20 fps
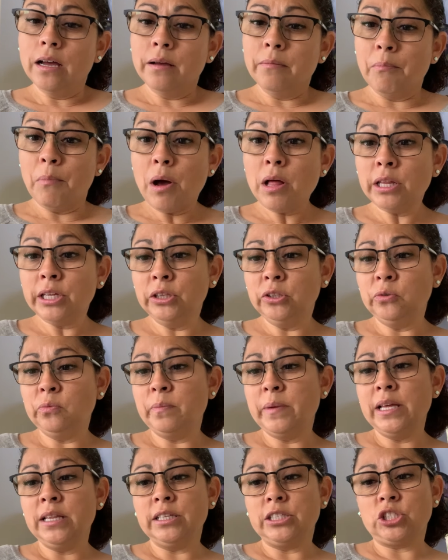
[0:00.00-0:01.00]
Molly Lou
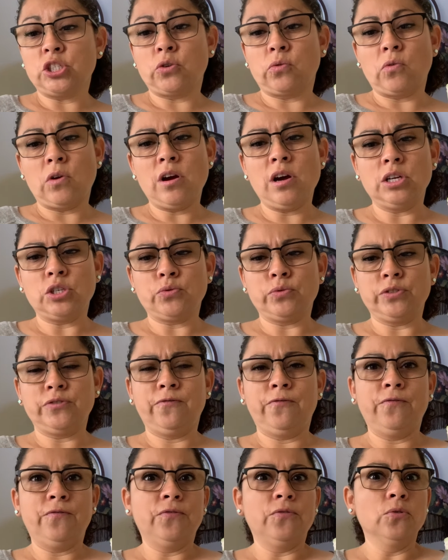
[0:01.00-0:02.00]
Melon's garage was
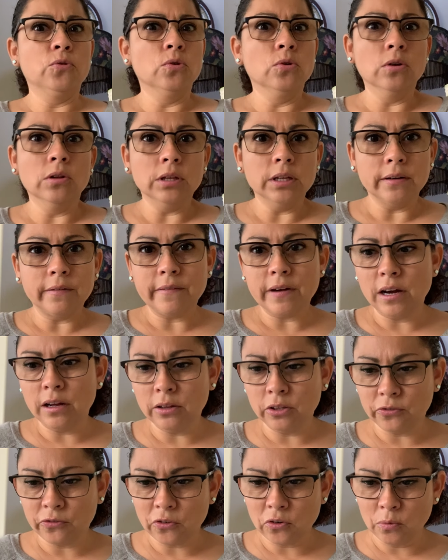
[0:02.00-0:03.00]
full of
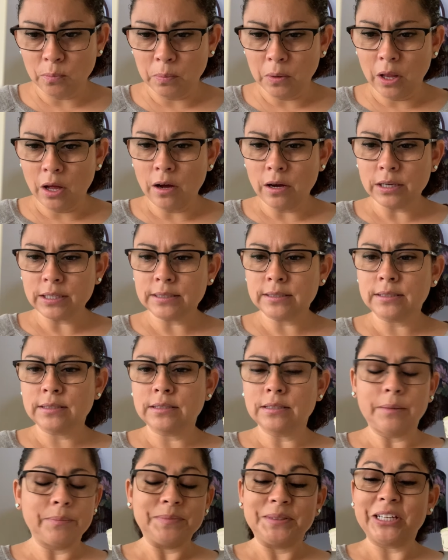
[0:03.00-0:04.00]
colorful
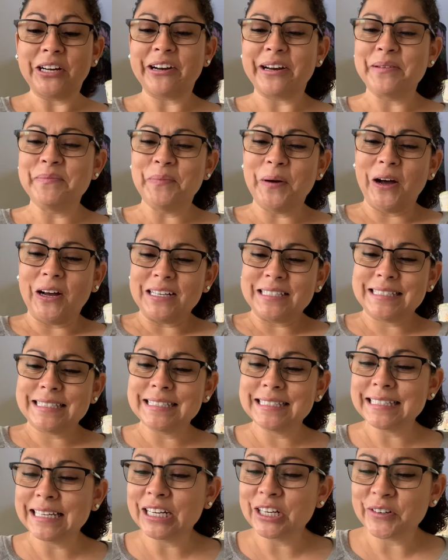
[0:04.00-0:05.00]

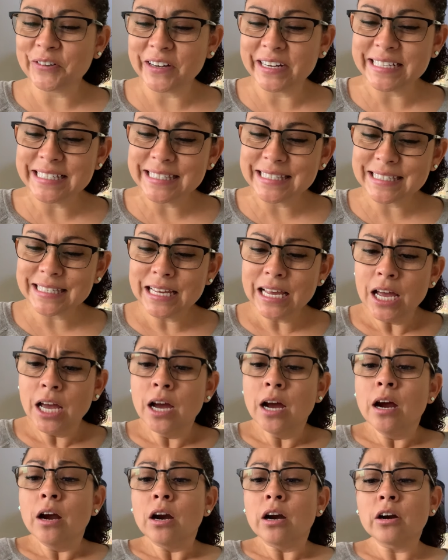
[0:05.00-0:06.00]
boxes and crates.
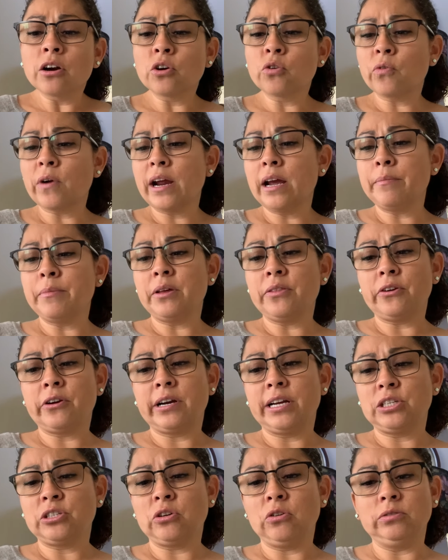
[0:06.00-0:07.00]
Her grandmother
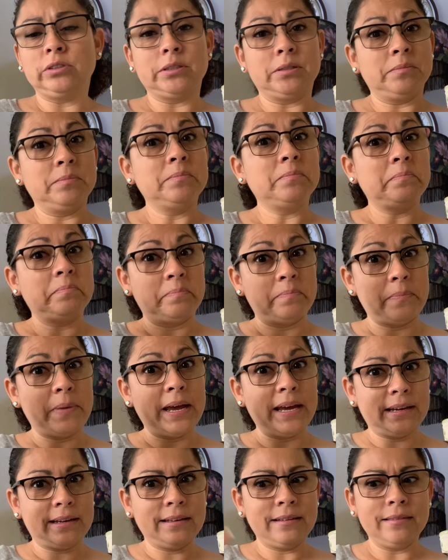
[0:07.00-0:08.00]
had told her,
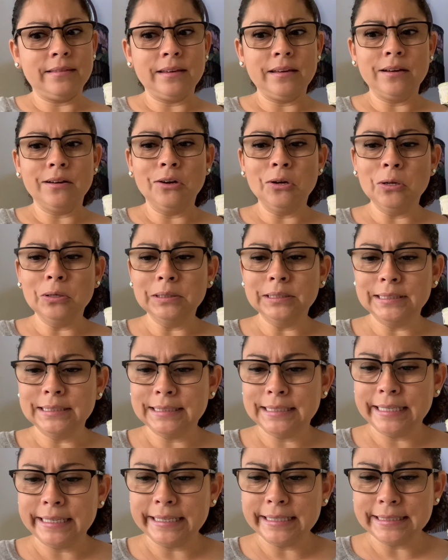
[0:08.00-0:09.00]
back in the olden
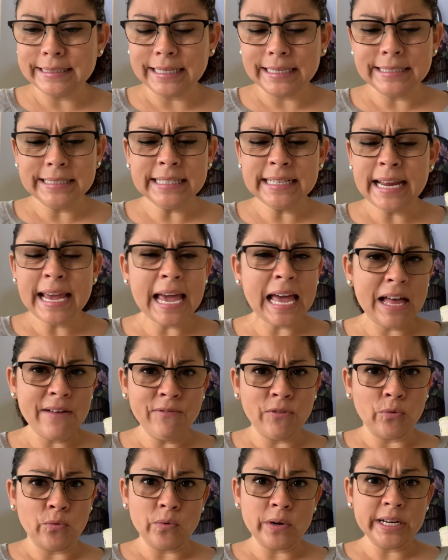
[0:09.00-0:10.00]
days, I didn't
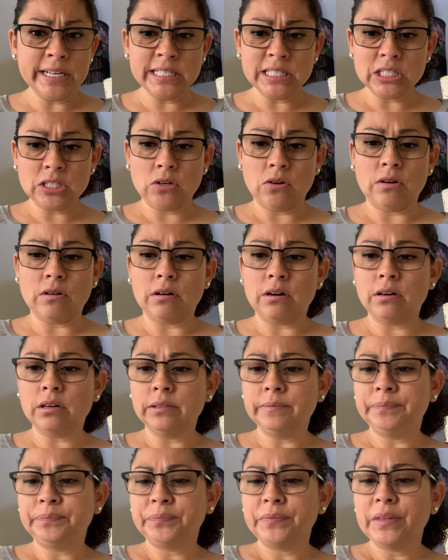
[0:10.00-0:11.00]
have a race
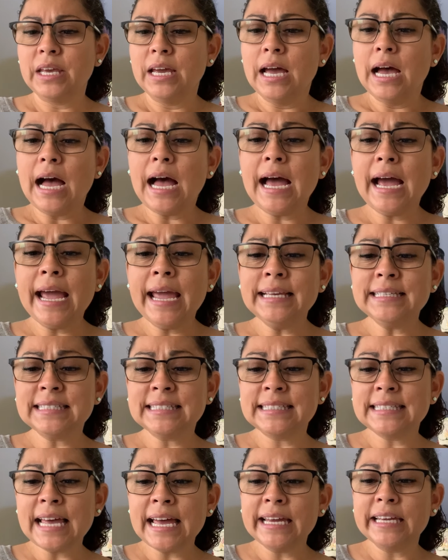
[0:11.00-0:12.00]
car. I
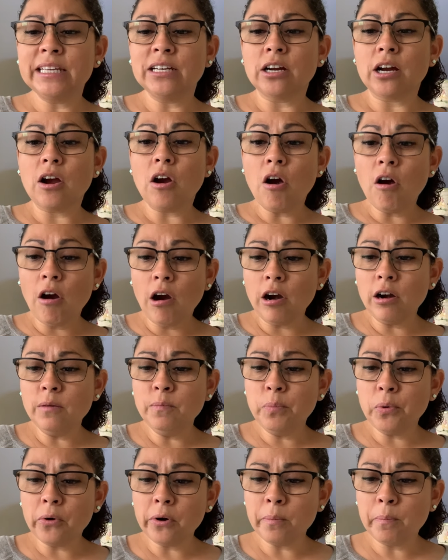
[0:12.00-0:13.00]
sat in a
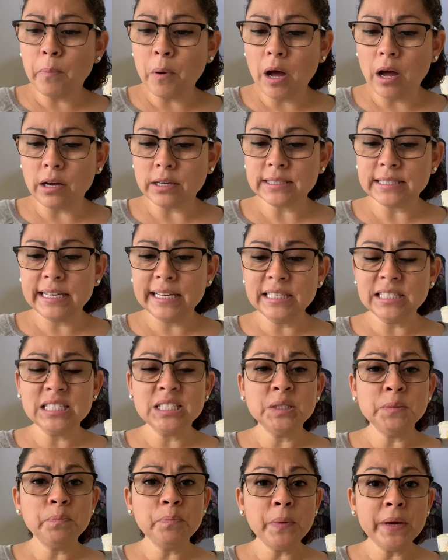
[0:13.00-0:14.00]
cardboard box and
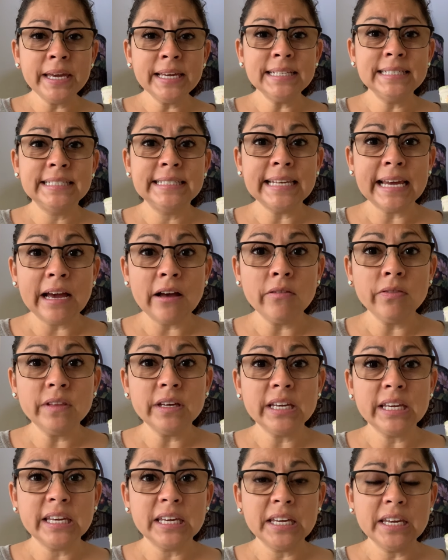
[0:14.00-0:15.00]
sped down the
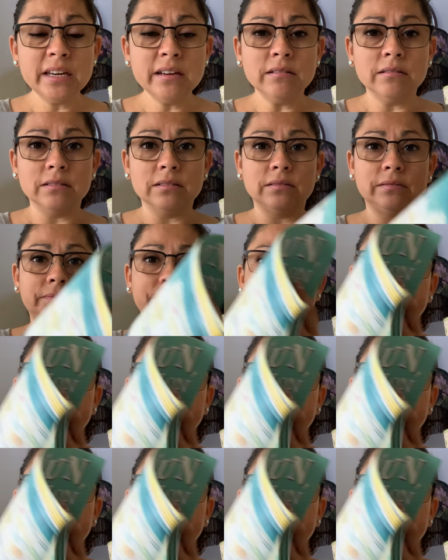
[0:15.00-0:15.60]
hill.